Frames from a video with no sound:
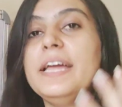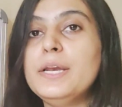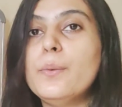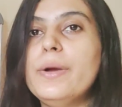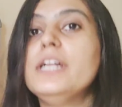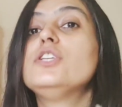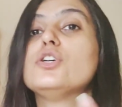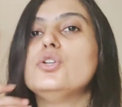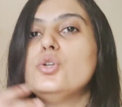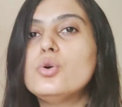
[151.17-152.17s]
in
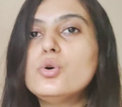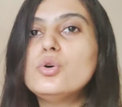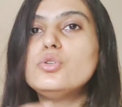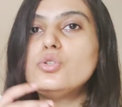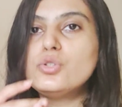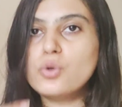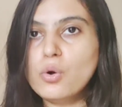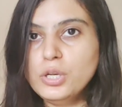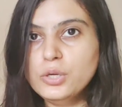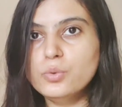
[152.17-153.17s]
which no
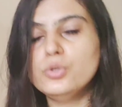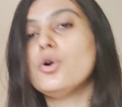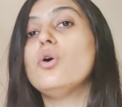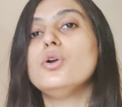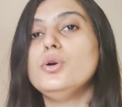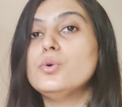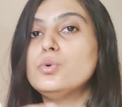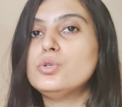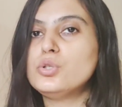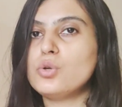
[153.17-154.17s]
solute or
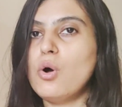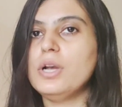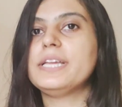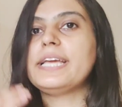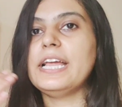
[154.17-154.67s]
no salt